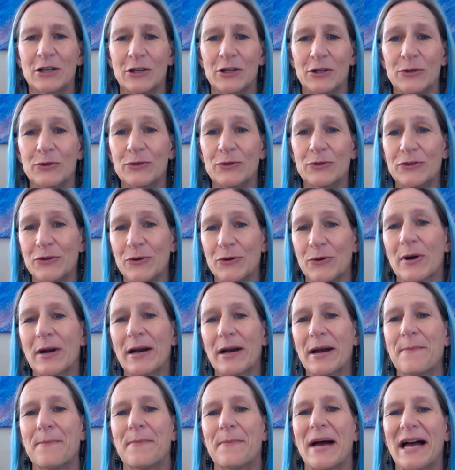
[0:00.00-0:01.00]
use
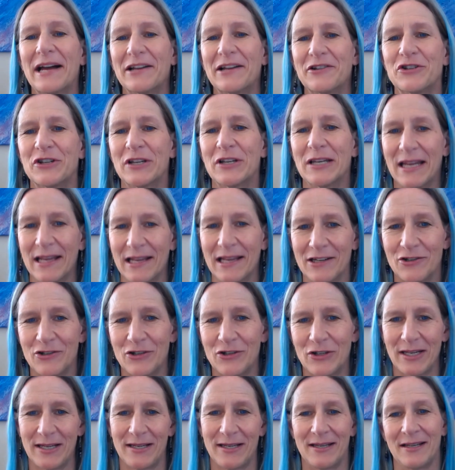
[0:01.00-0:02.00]
your
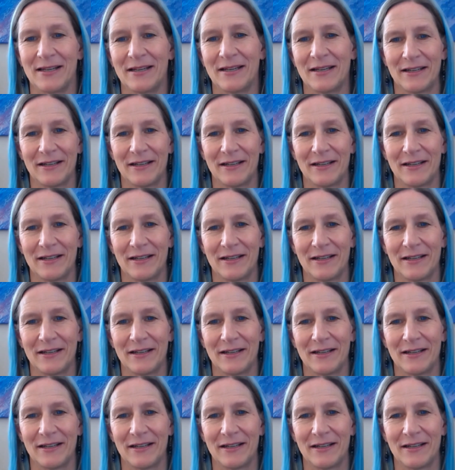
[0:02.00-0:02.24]
imagination.